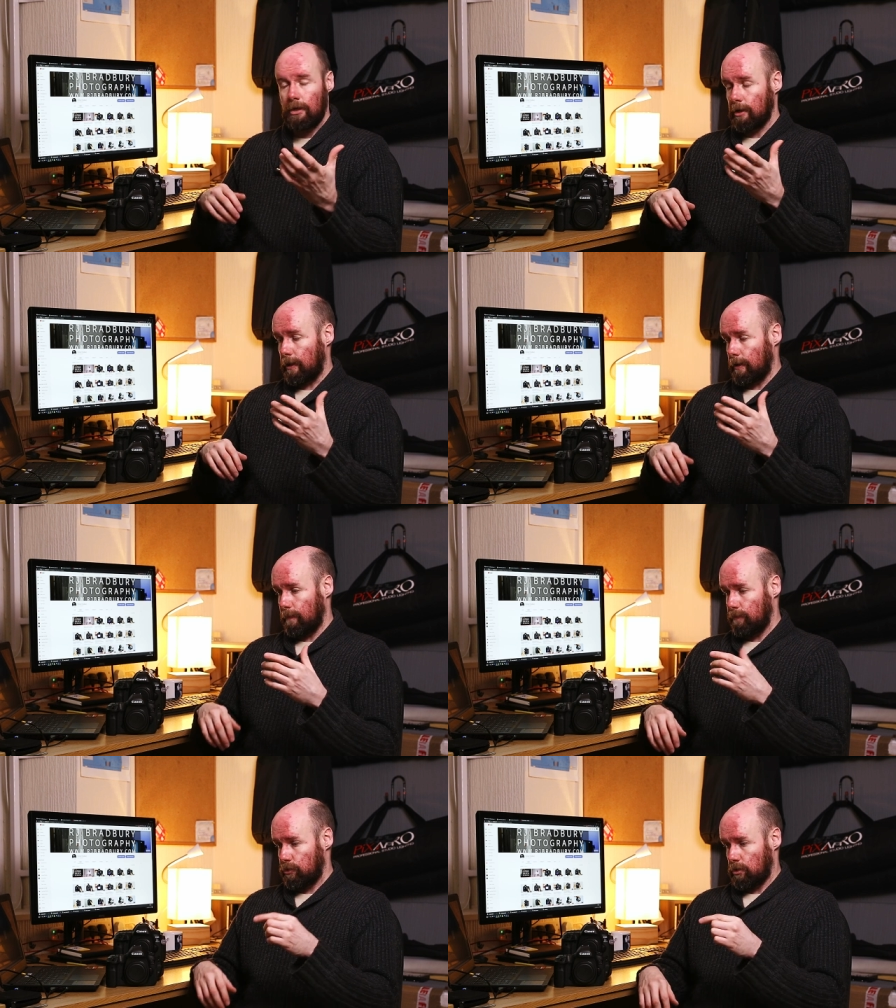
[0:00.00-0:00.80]

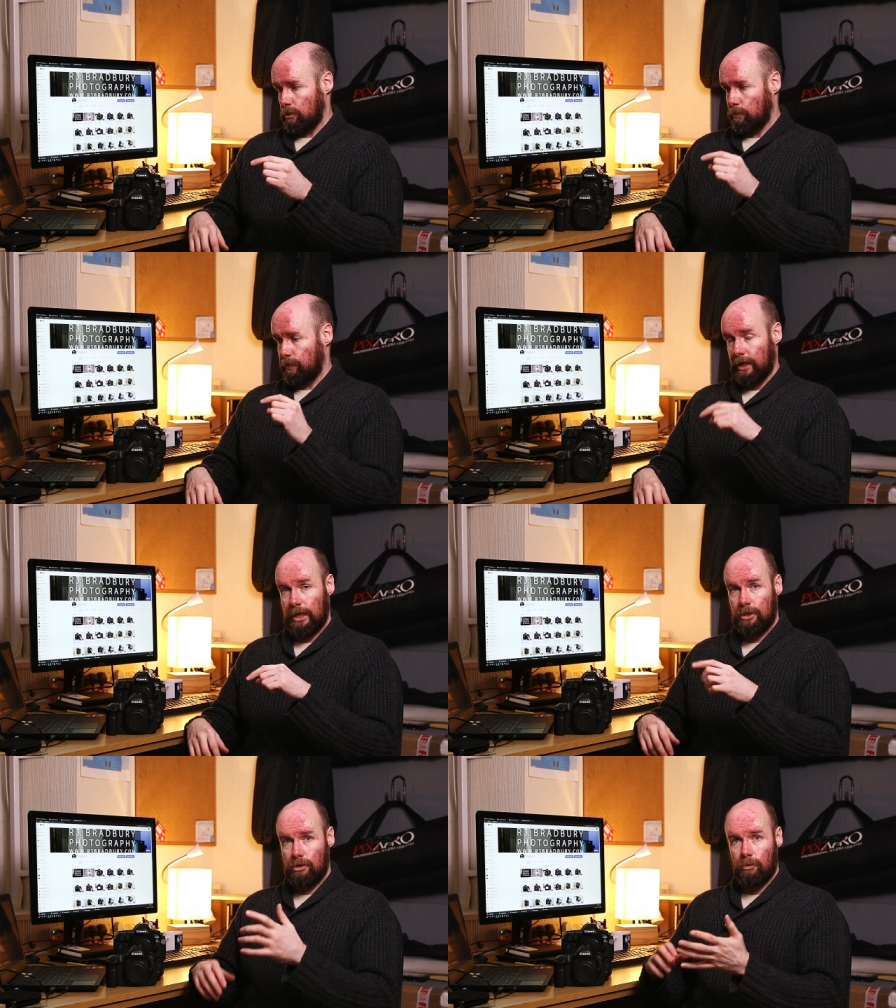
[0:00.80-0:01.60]
Um, so for
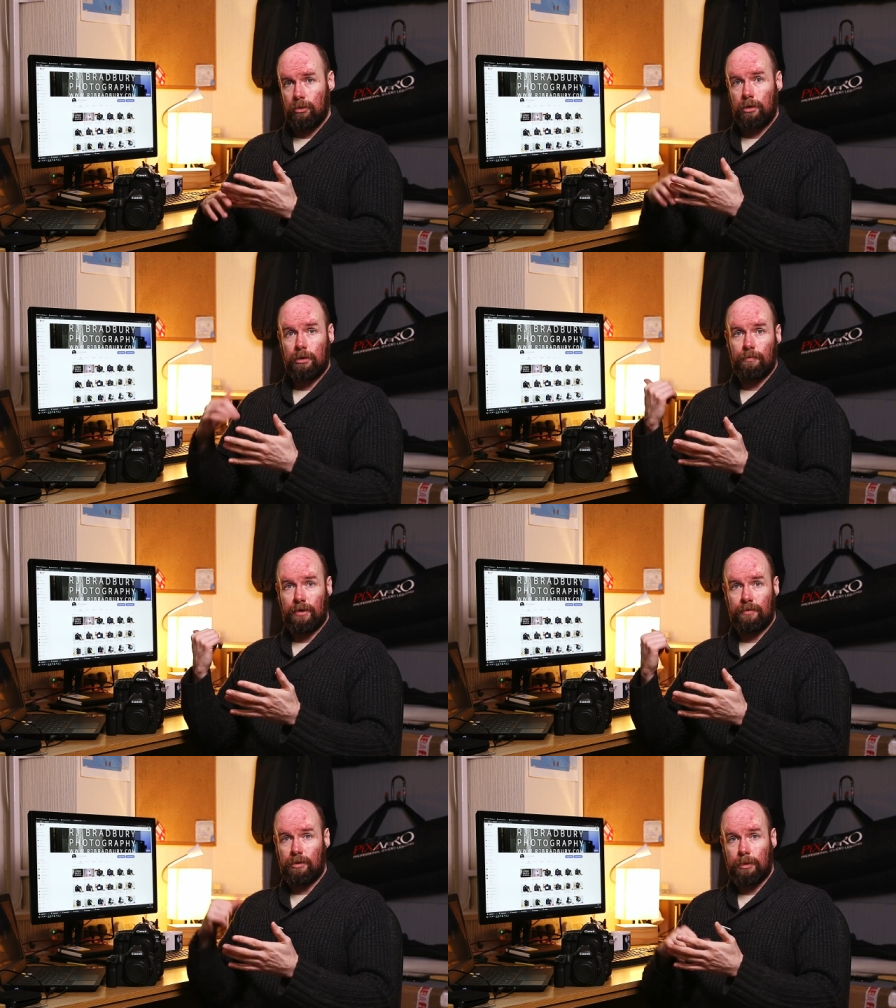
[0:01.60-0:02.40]
headshot work, the
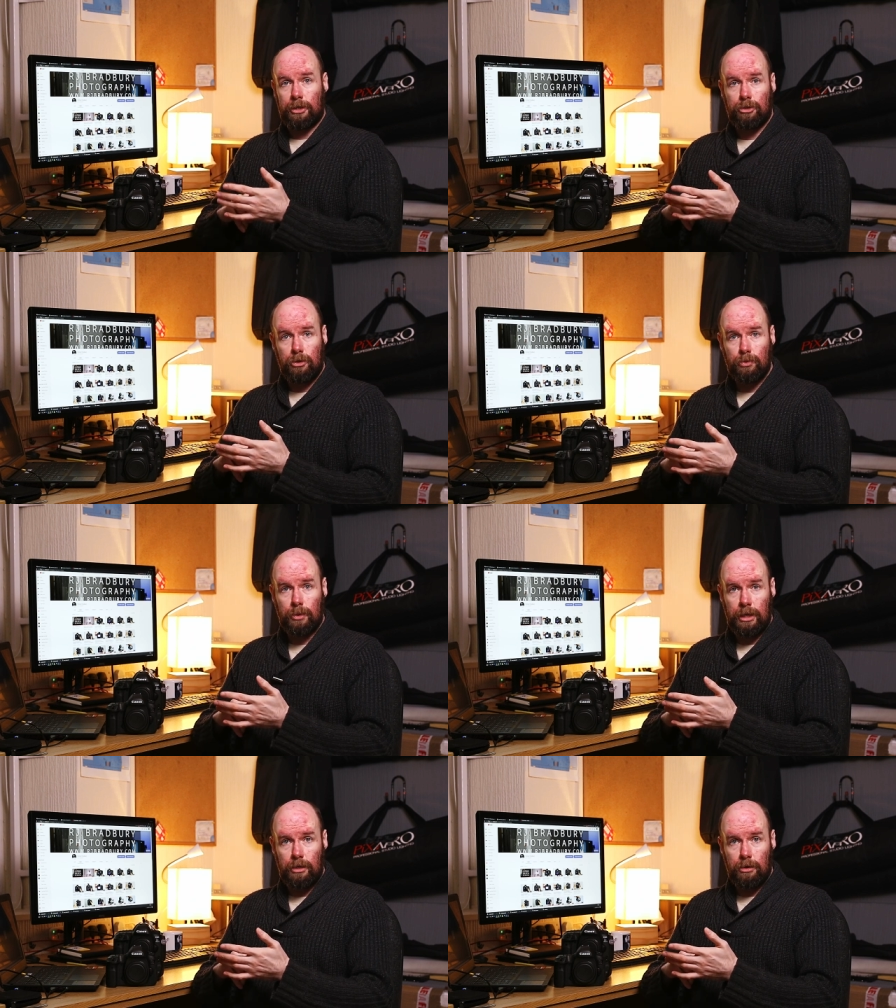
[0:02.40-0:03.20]
5D Mark IIs will
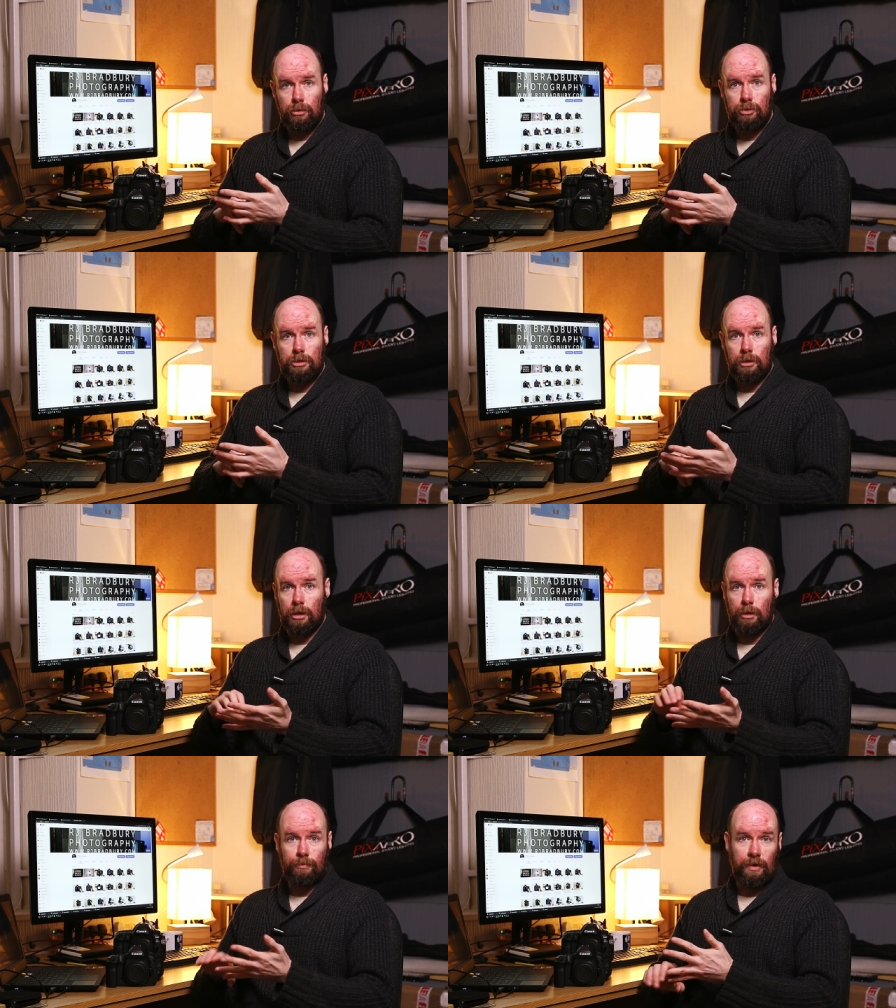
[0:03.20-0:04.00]
get used,
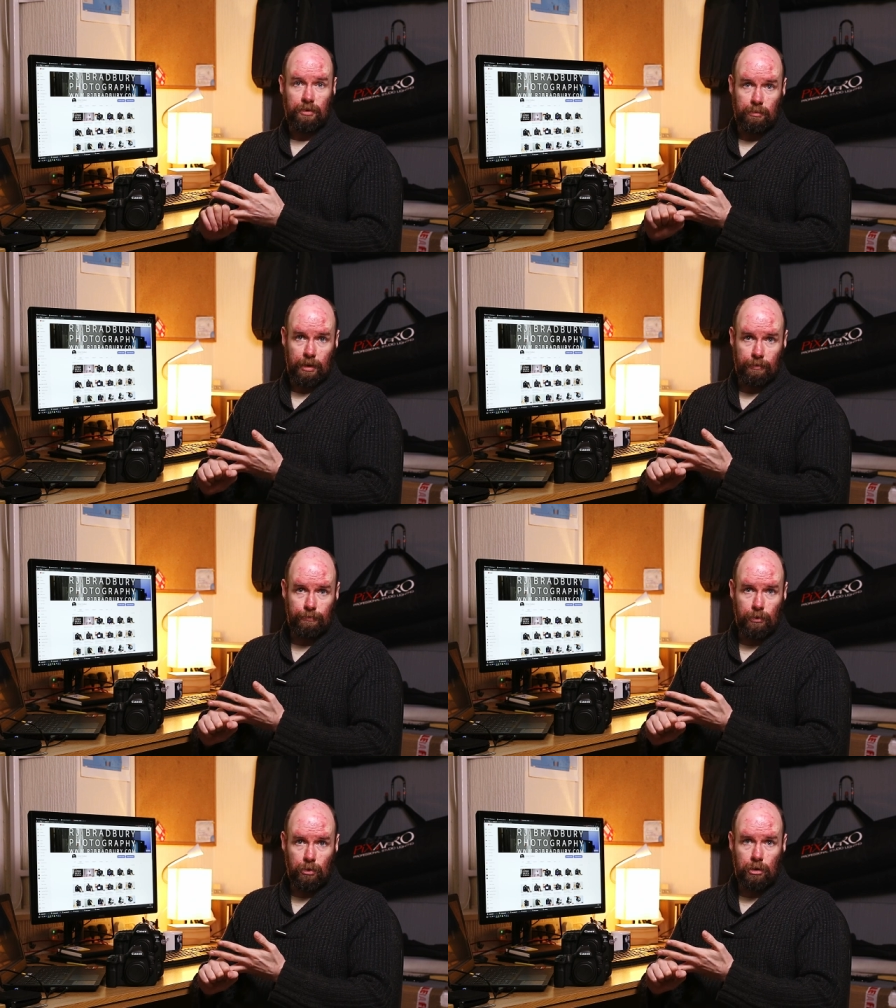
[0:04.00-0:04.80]
uh, the 5D Mark
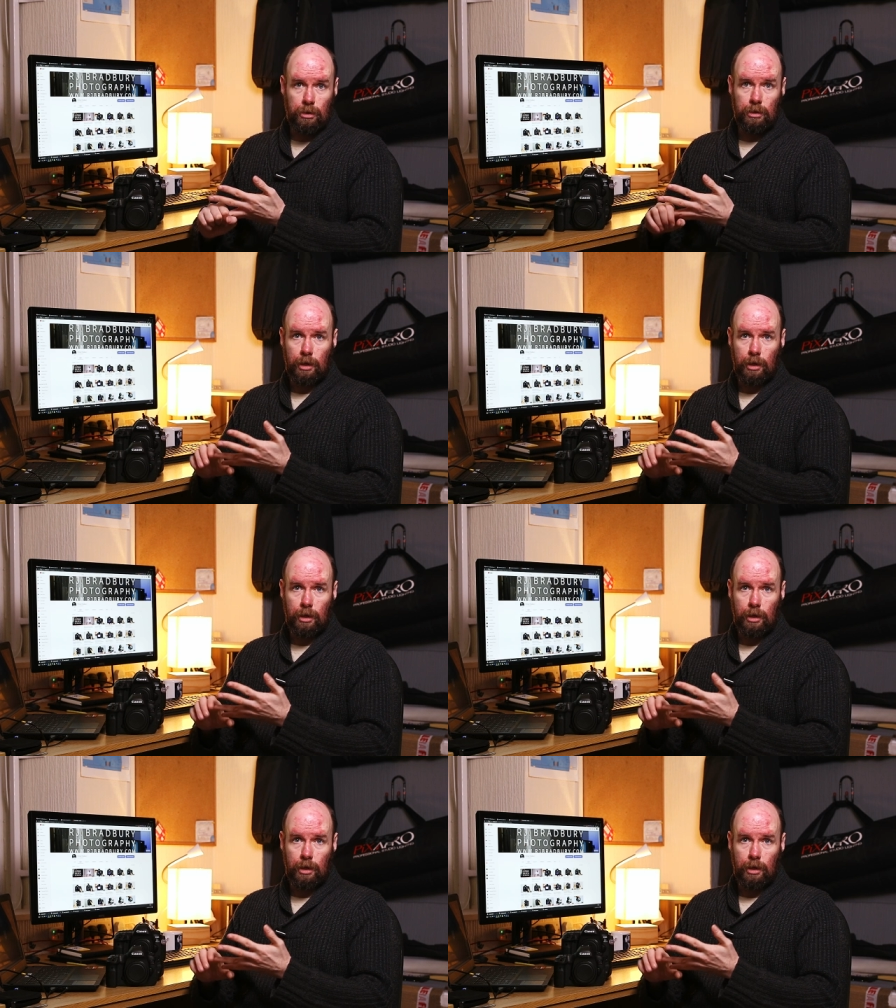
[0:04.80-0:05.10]
IV,